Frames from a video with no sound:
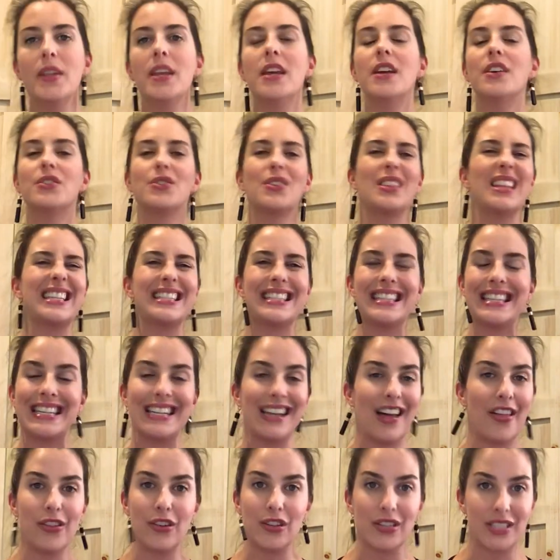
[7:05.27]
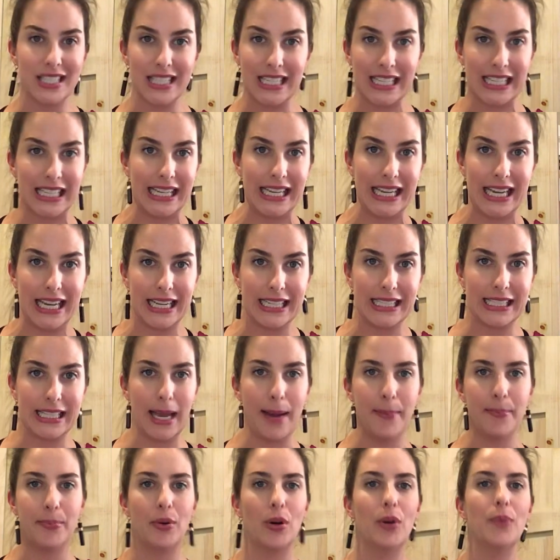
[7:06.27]
So that's another silly
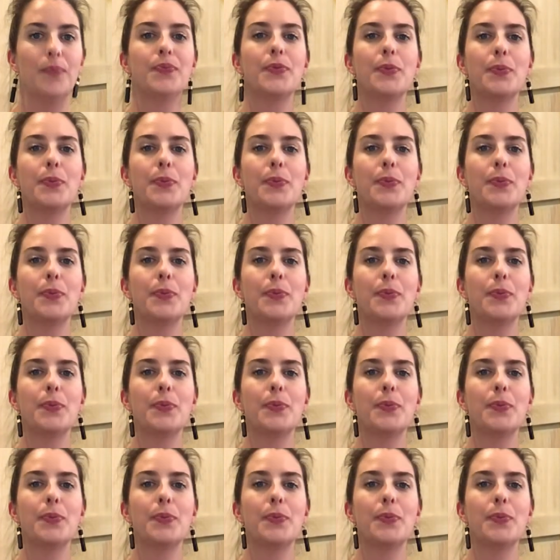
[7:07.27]
example,